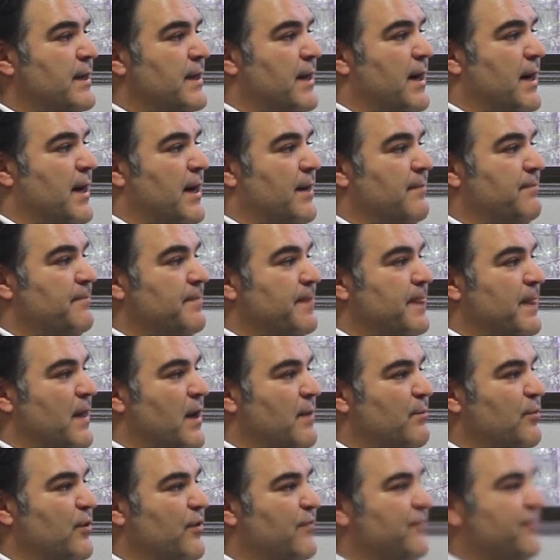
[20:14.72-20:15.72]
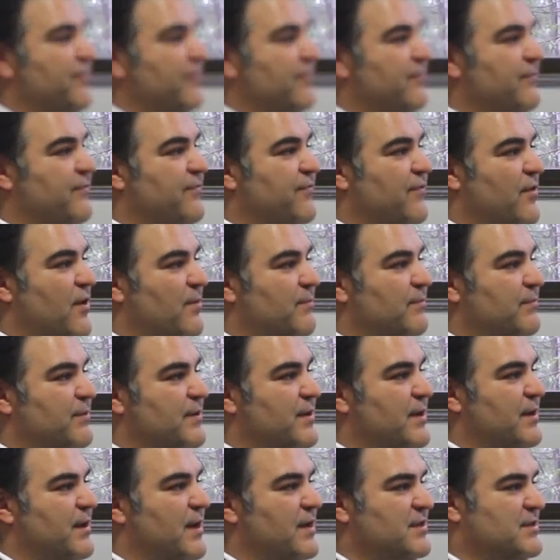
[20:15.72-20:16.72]
I moved from
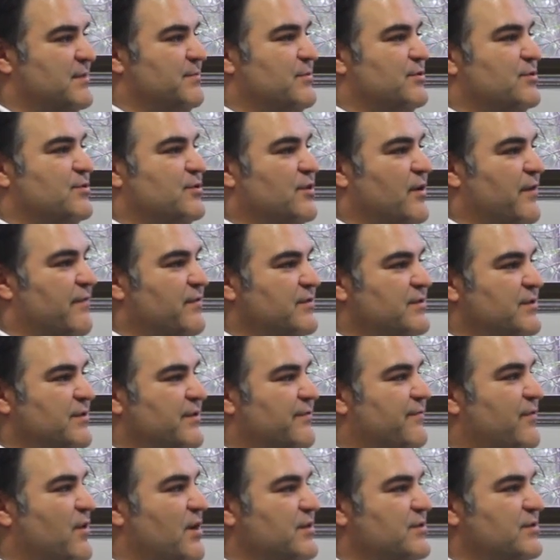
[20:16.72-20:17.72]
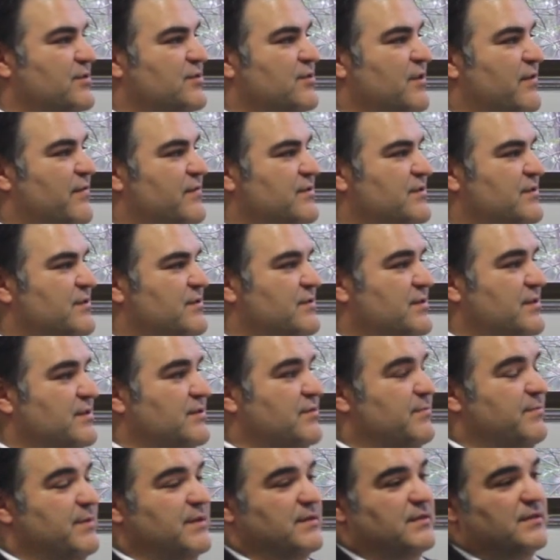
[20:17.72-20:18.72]
customer service and advisor services
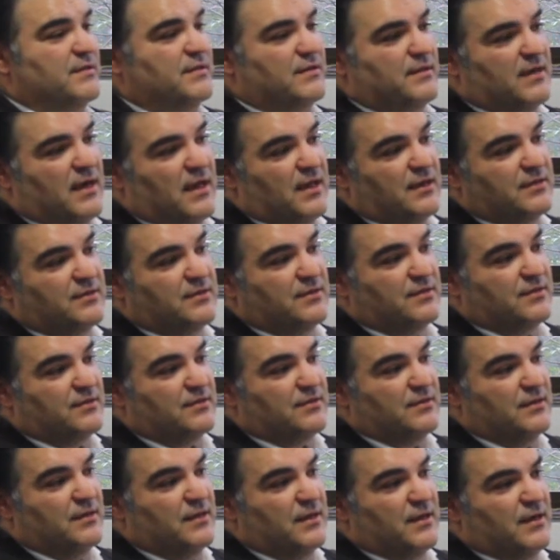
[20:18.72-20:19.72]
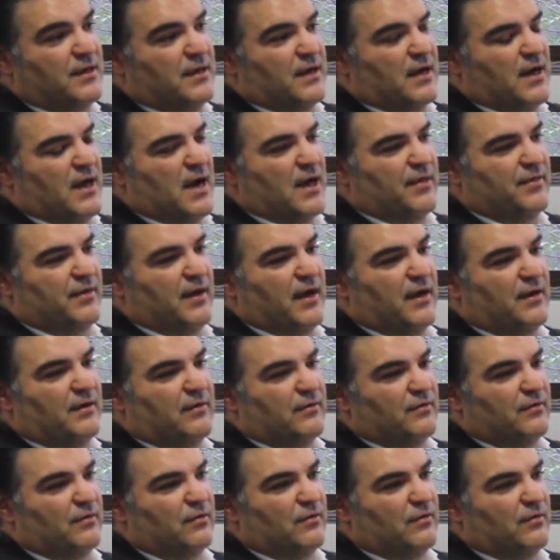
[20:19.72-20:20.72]
into business analysis, and
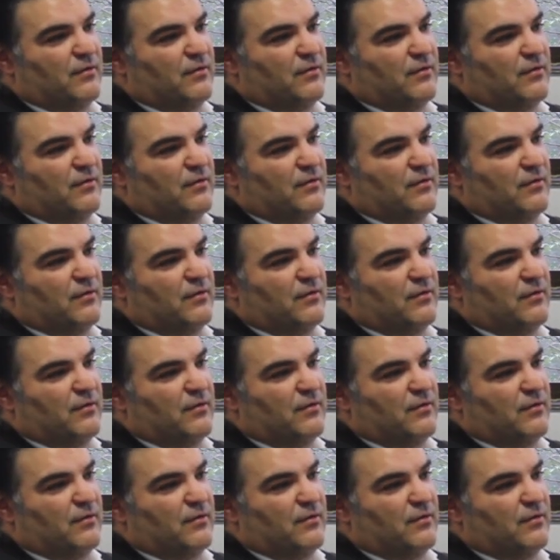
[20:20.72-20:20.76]
then